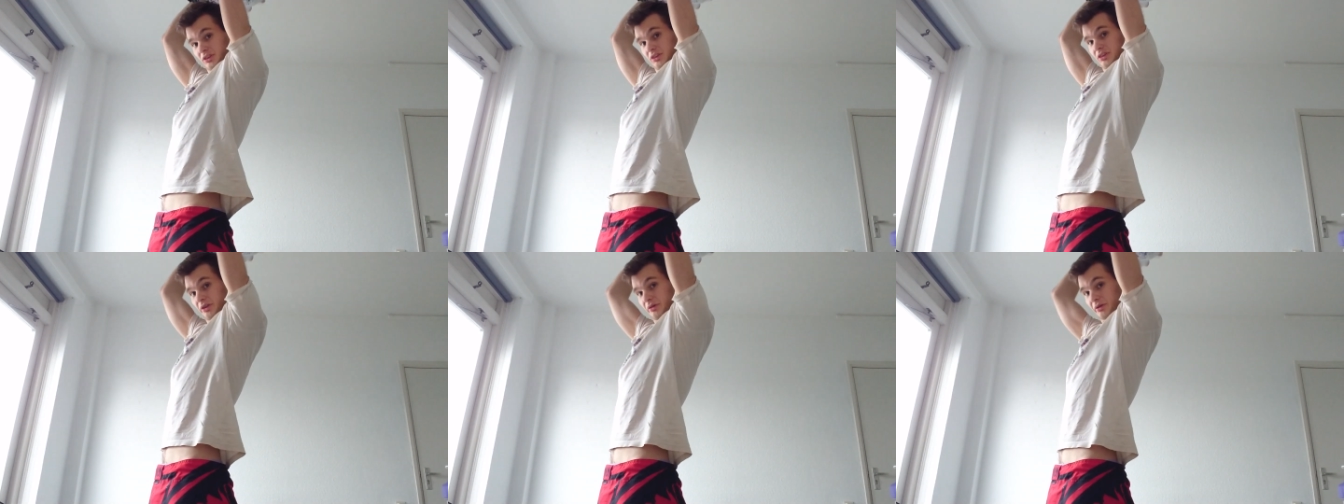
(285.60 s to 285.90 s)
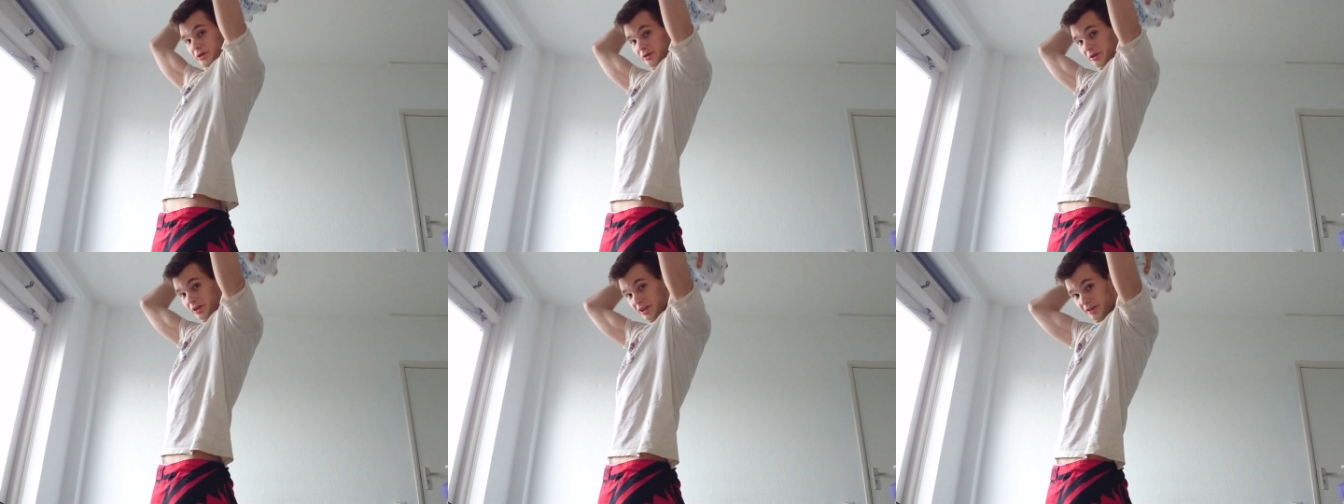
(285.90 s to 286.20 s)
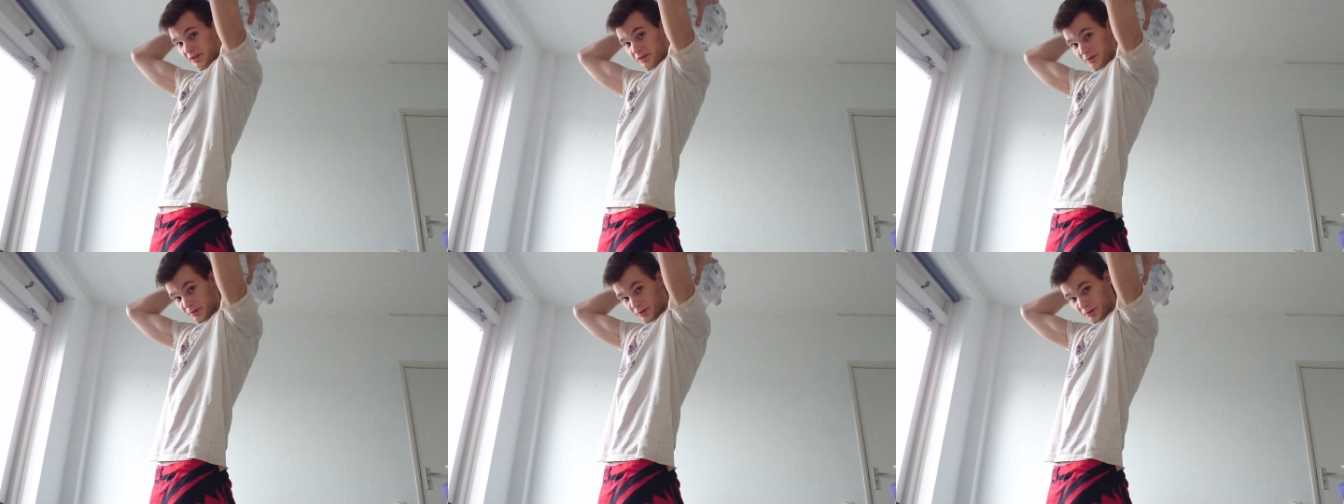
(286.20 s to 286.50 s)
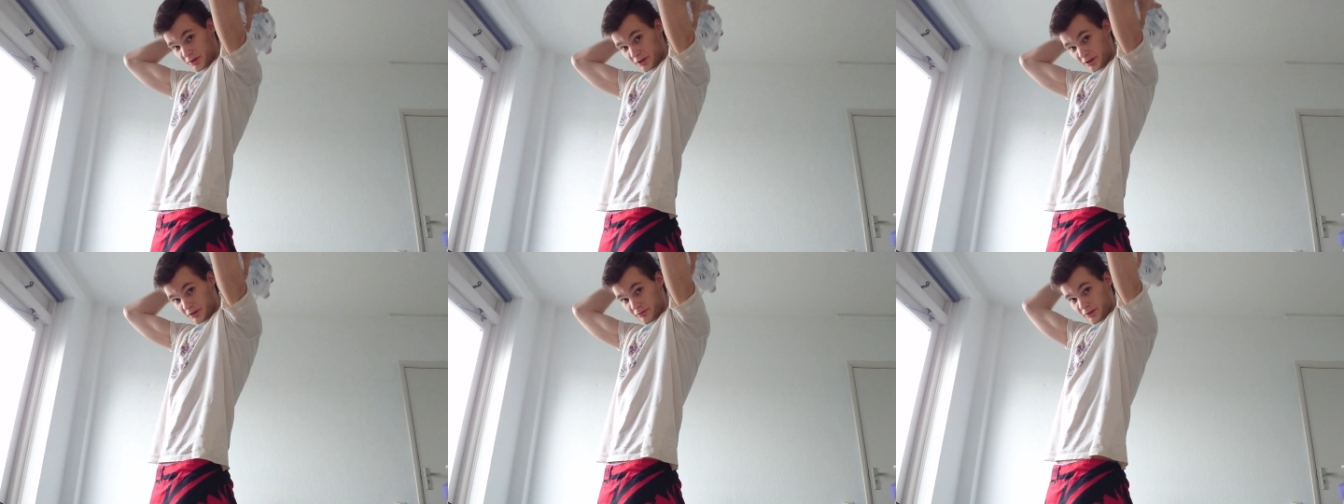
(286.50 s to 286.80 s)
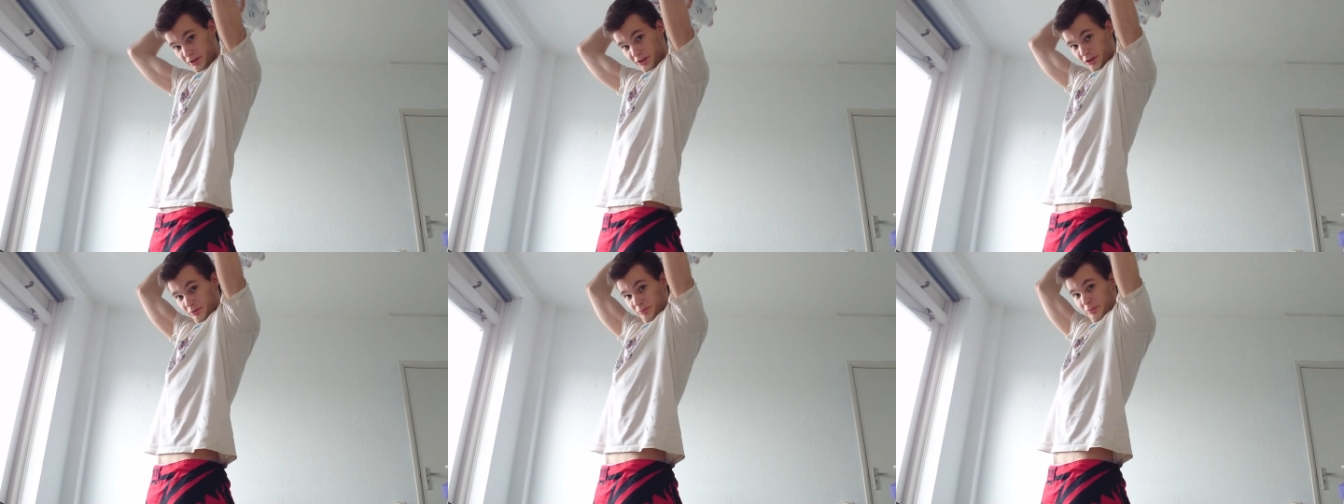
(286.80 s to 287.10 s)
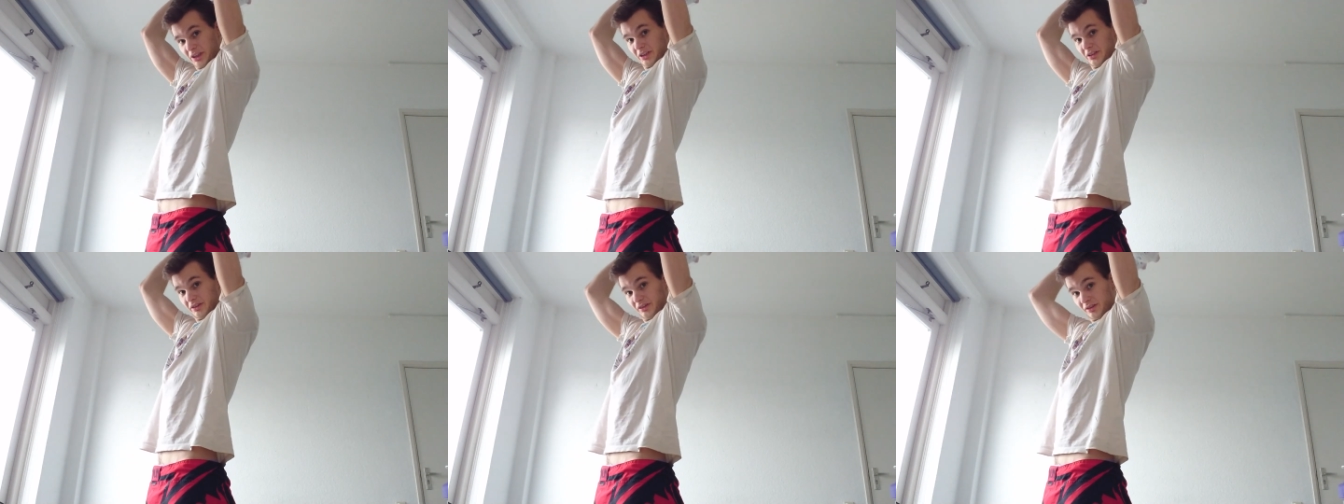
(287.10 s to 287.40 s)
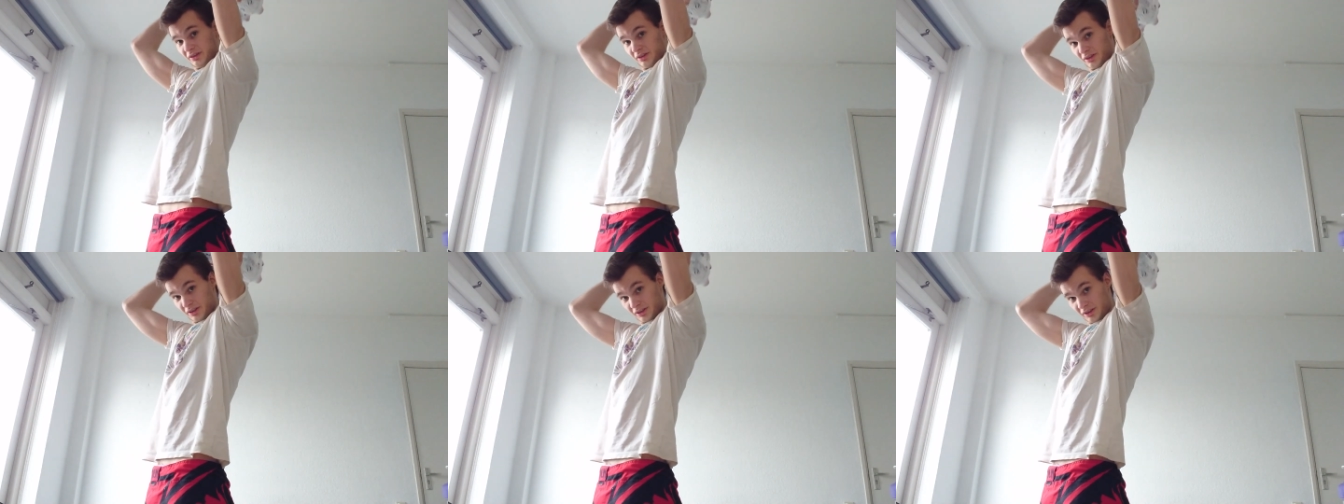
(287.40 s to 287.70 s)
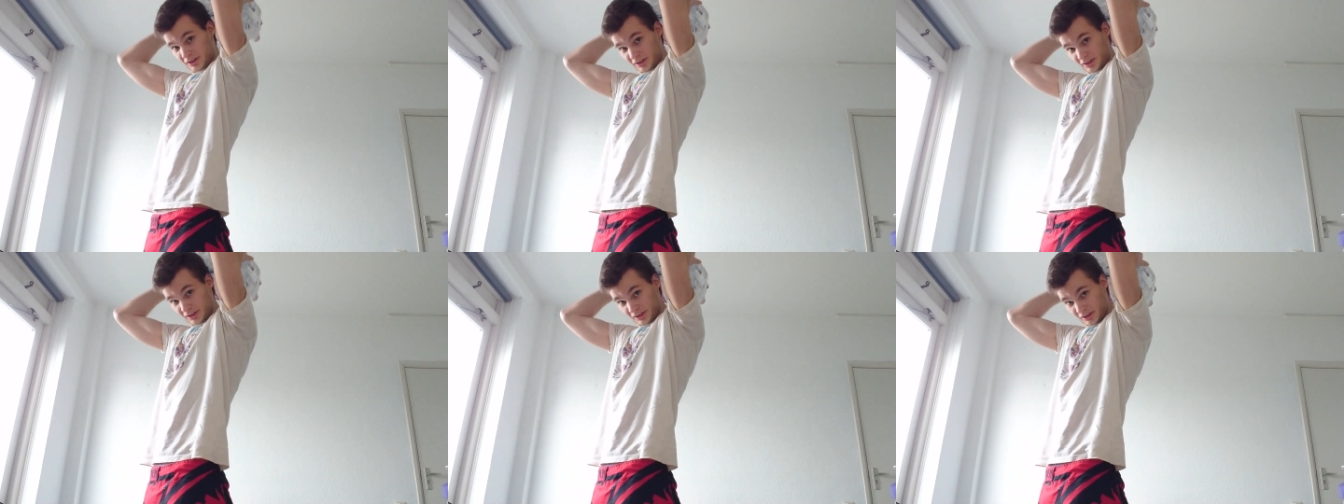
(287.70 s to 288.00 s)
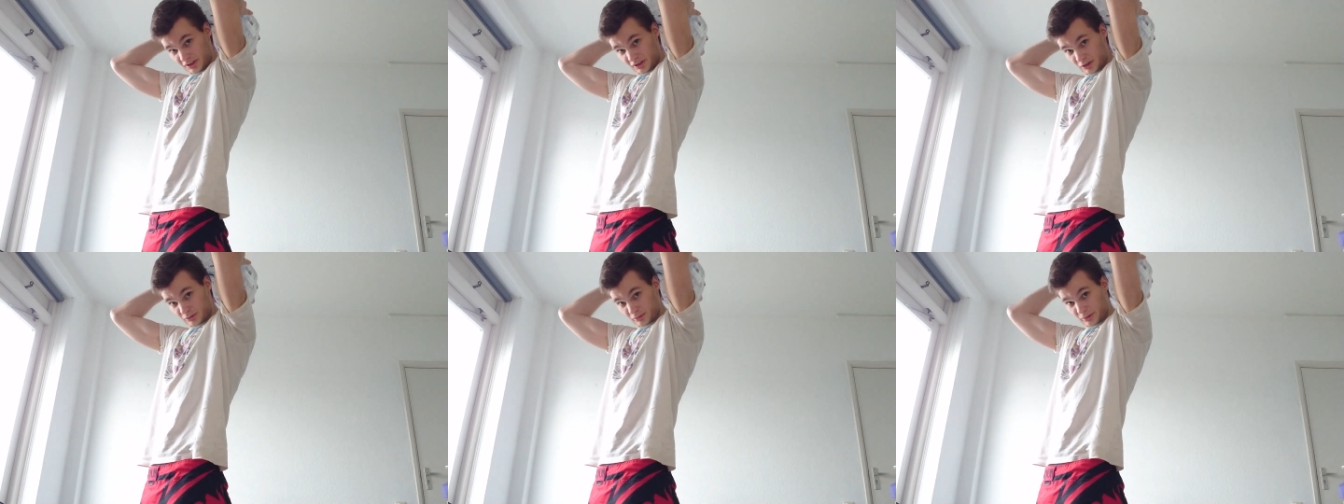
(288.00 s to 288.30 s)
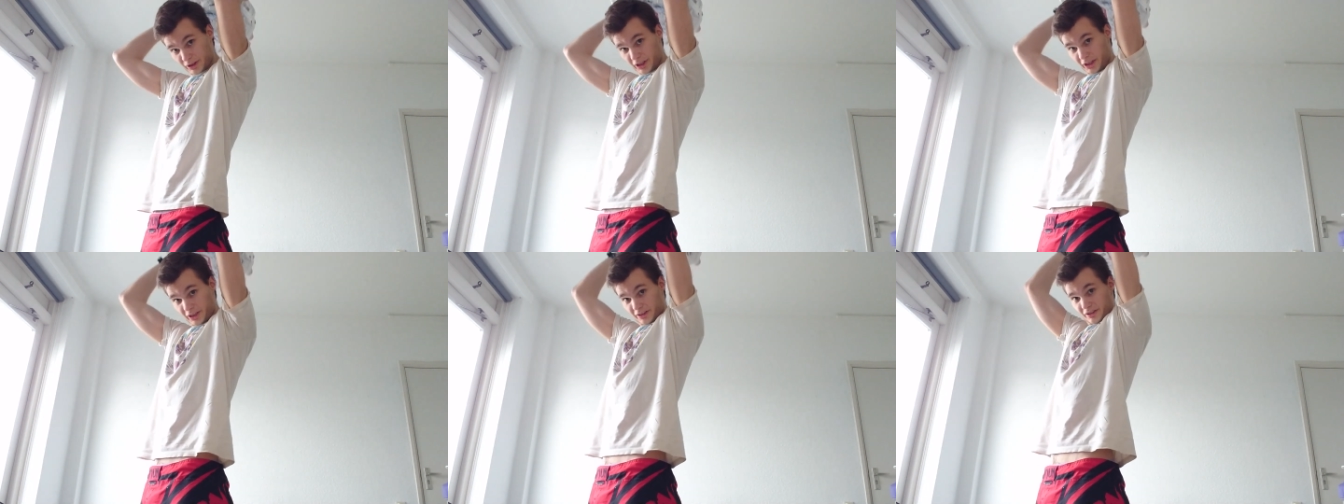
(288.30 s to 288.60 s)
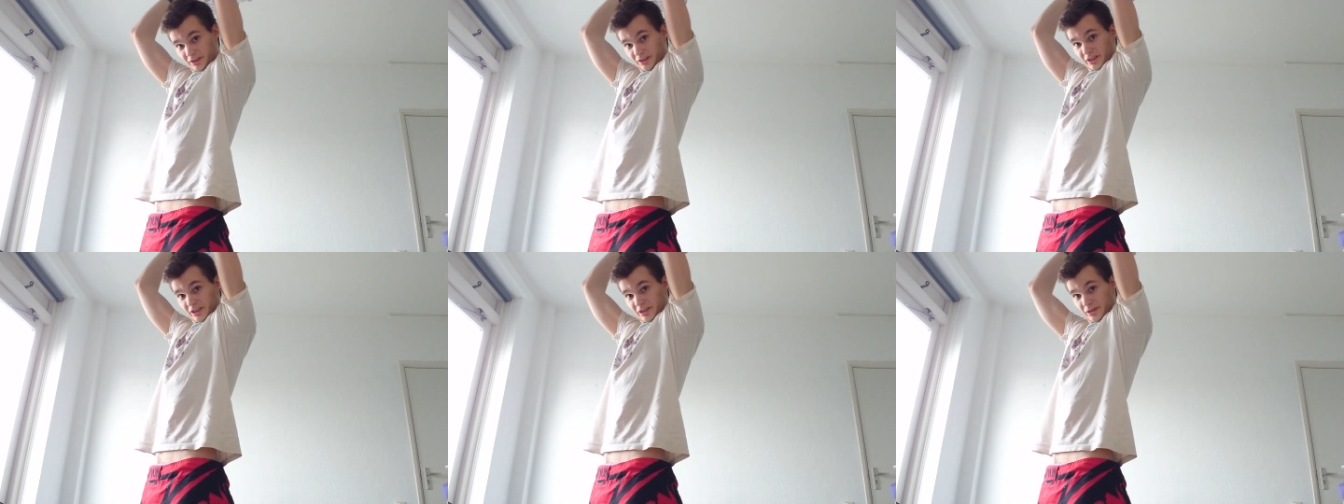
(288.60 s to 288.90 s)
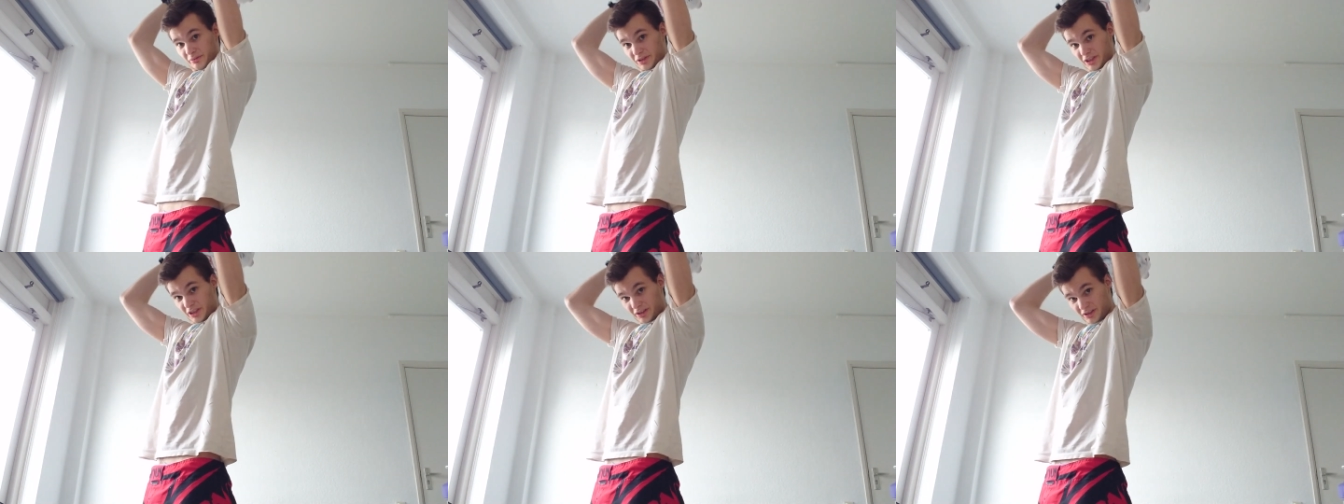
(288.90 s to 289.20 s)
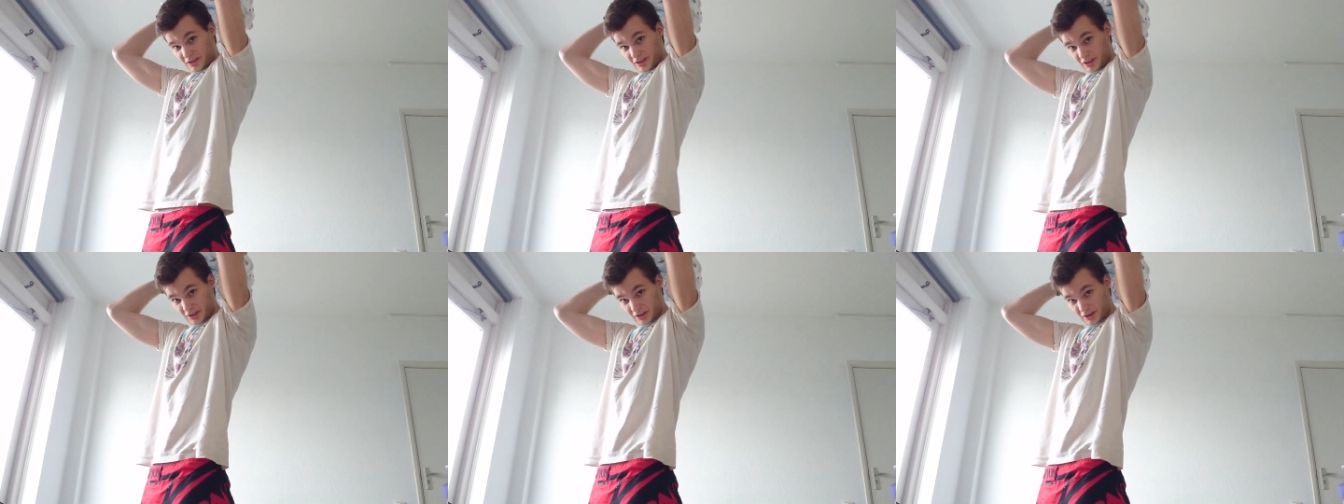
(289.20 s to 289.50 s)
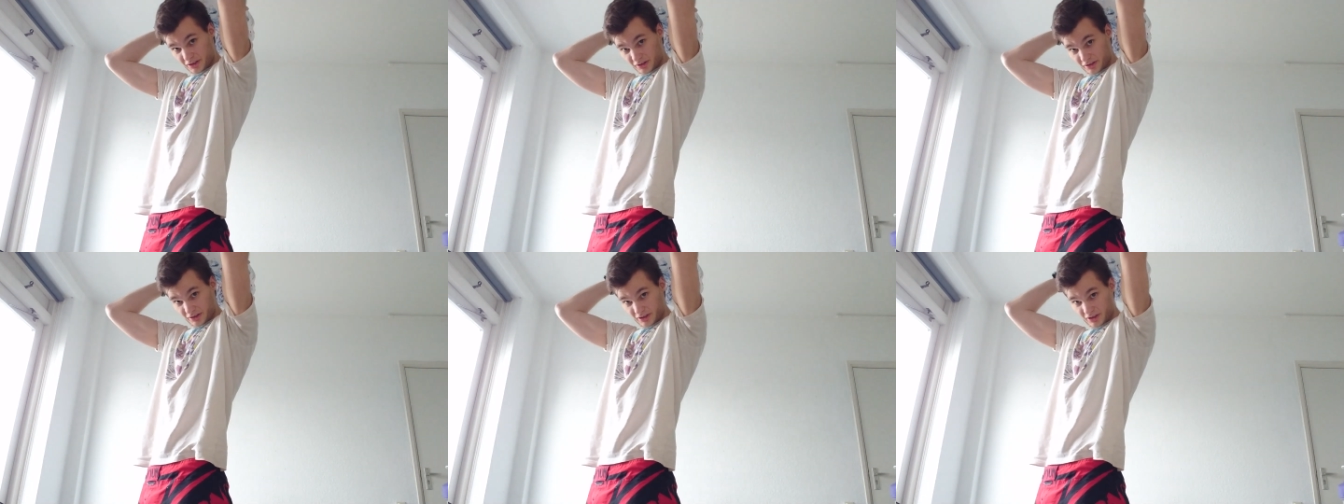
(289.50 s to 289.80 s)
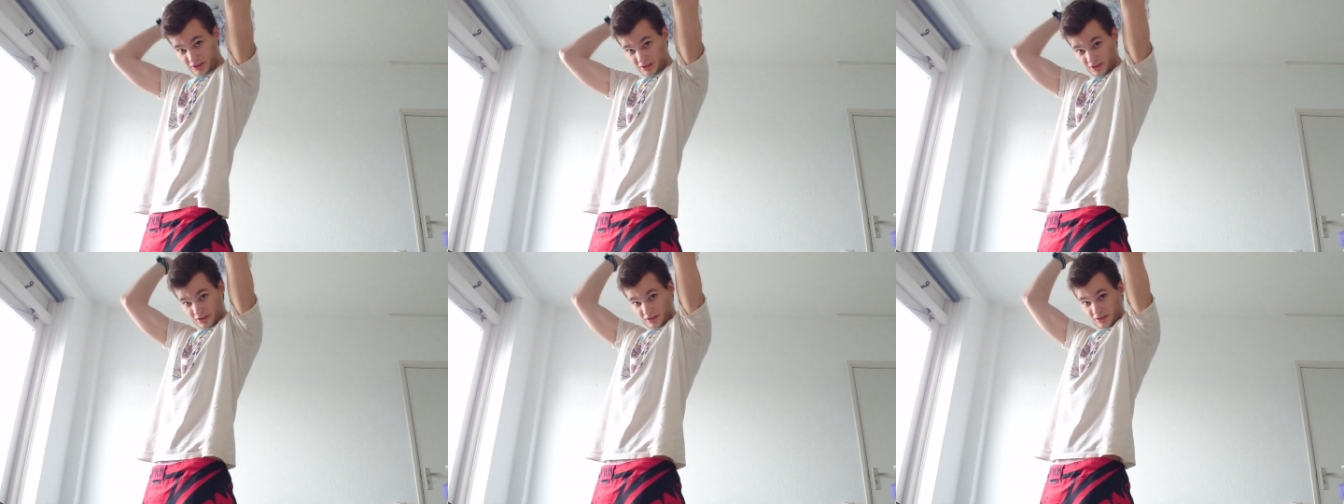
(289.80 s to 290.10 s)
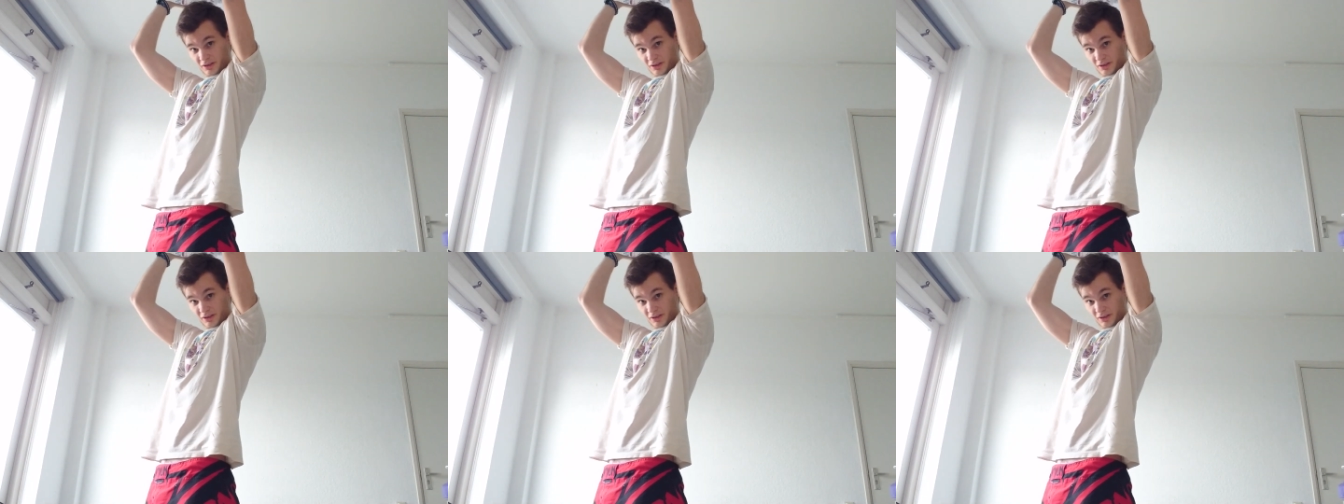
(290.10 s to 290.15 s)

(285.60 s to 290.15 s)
So you can do water bottle overhead triceps extensions.